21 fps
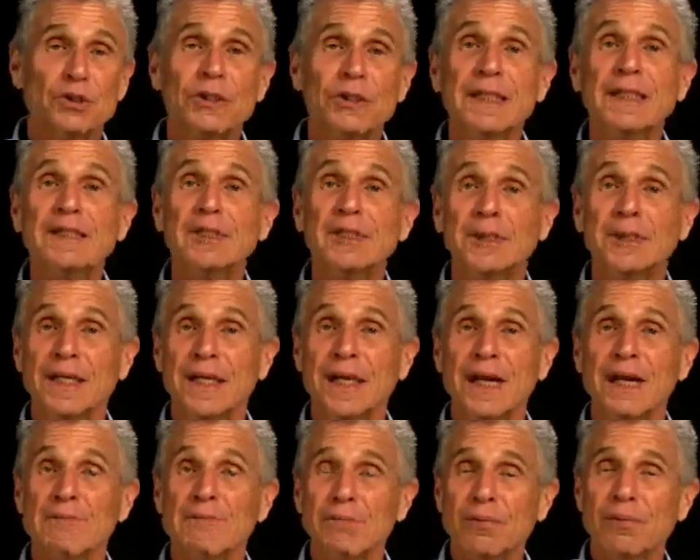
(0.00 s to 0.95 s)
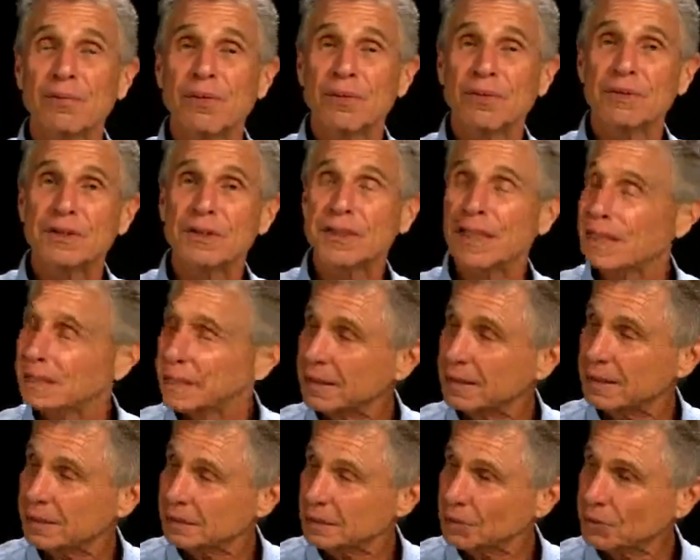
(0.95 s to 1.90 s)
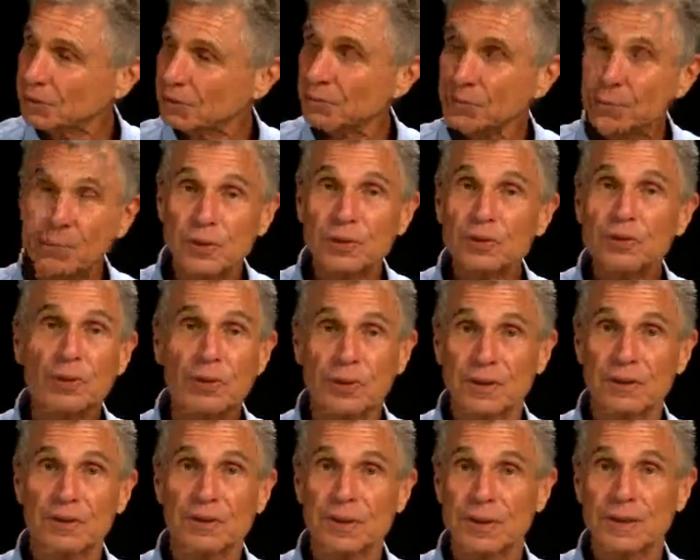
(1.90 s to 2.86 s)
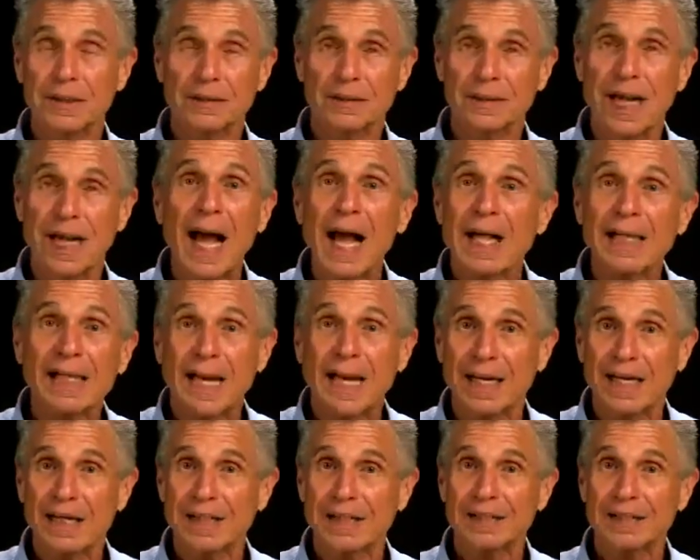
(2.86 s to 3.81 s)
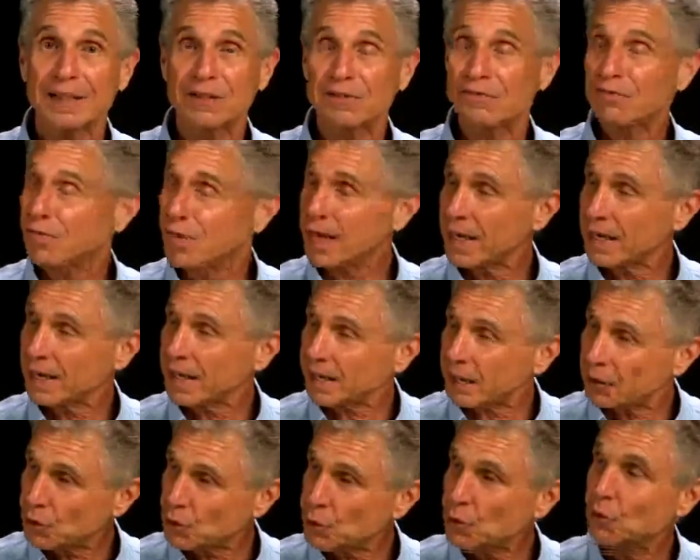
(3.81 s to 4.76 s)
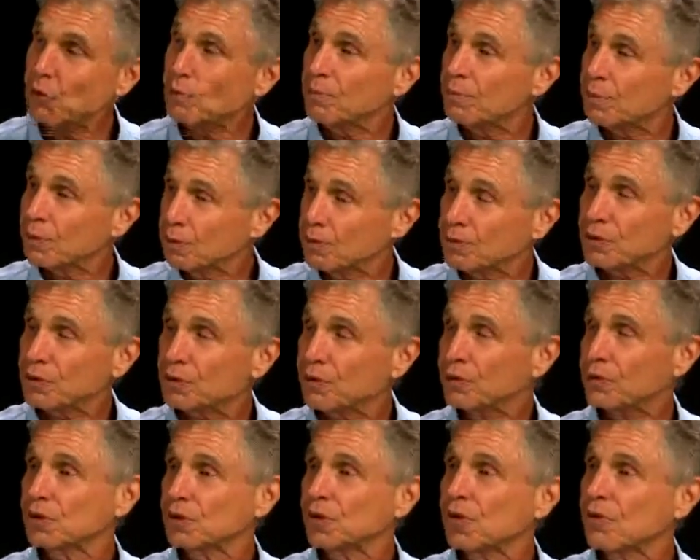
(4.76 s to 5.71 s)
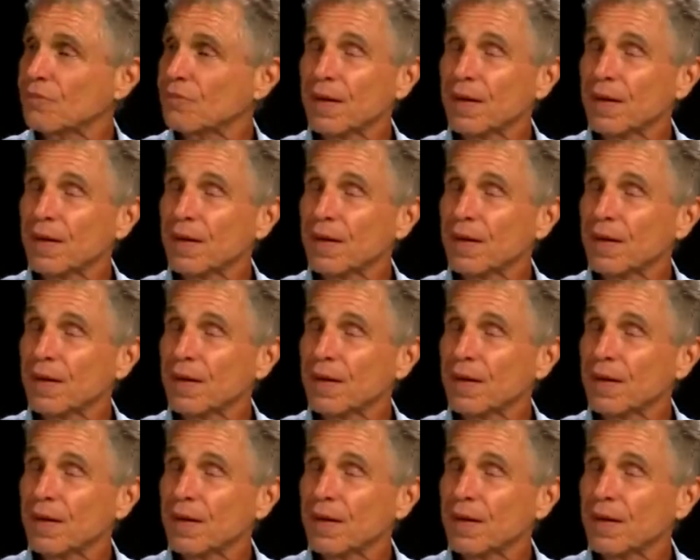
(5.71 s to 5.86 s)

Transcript: Caesar the emperor, says to Brutus, his ally, his friend, et eh, tu, Brutus,